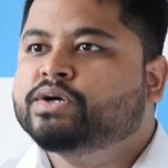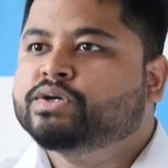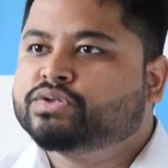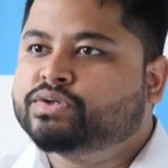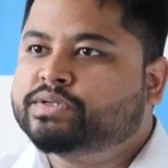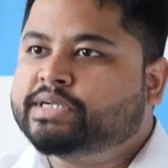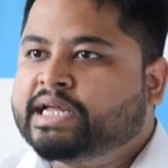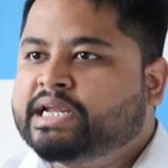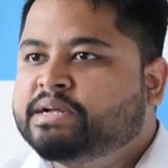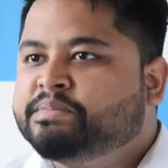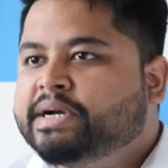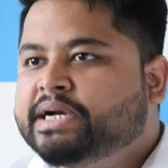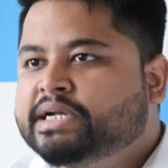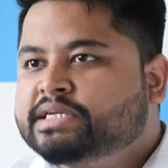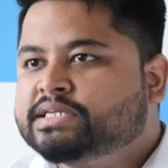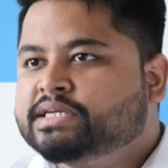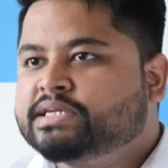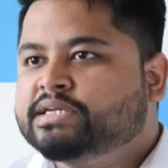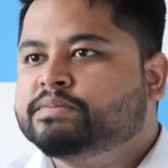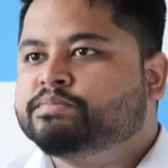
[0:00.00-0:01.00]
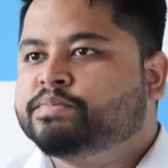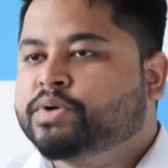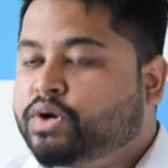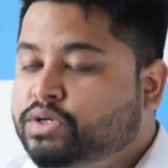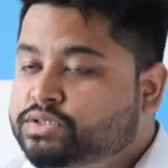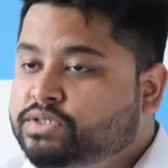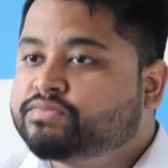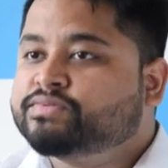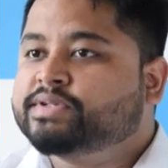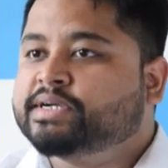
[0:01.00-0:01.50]
So telemedicine,
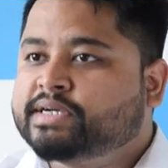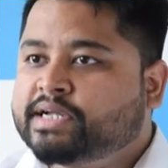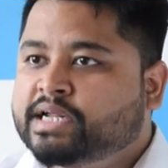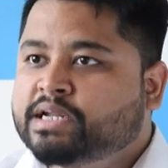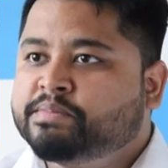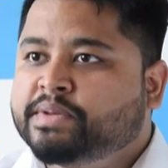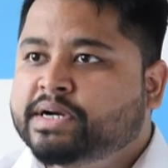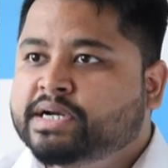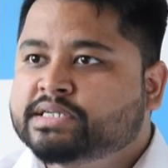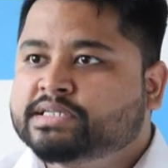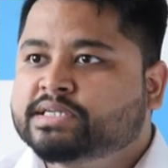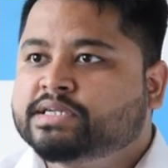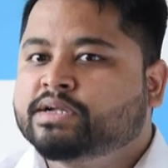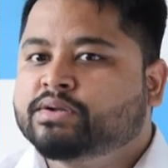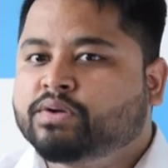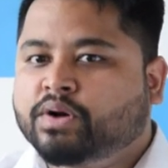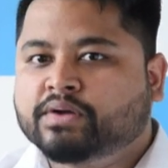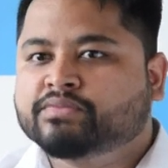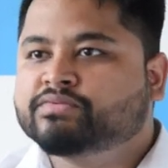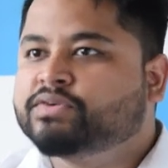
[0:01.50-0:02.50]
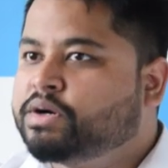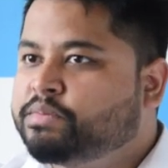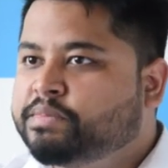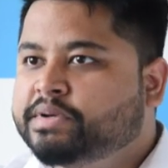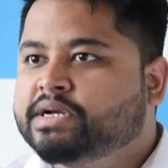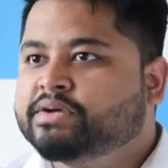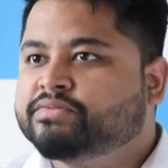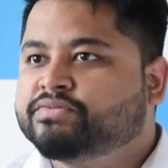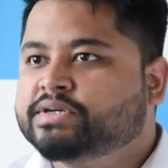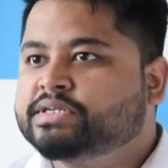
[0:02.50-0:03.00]
because of the telemedicine and a lot of
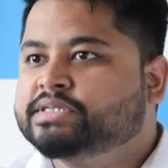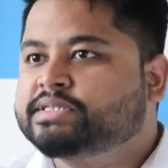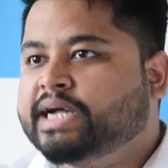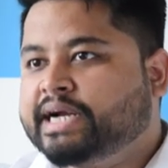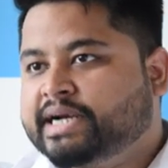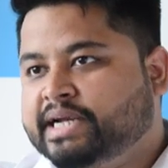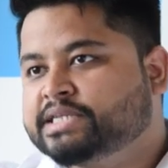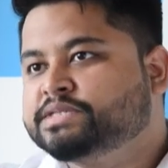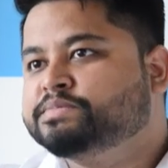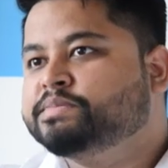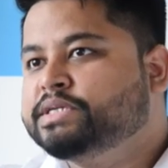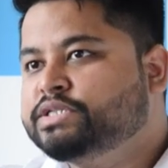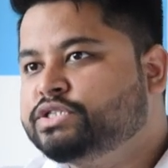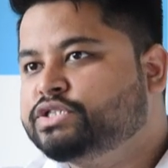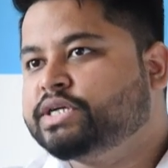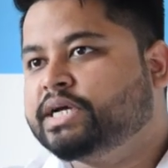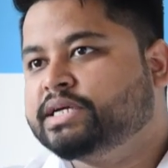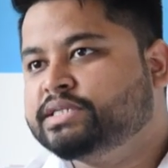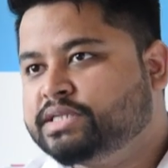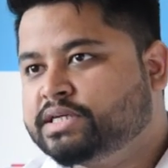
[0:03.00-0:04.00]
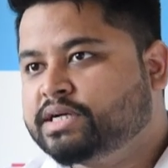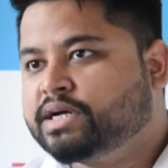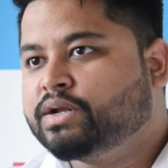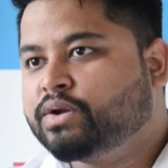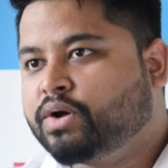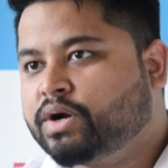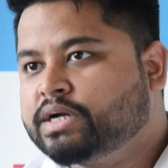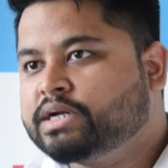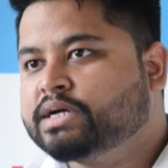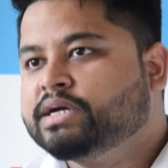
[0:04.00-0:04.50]
government efforts, that has been changing a
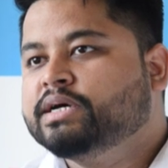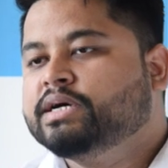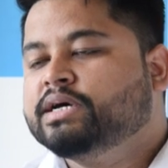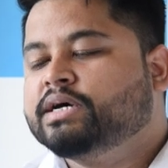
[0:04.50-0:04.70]
lot.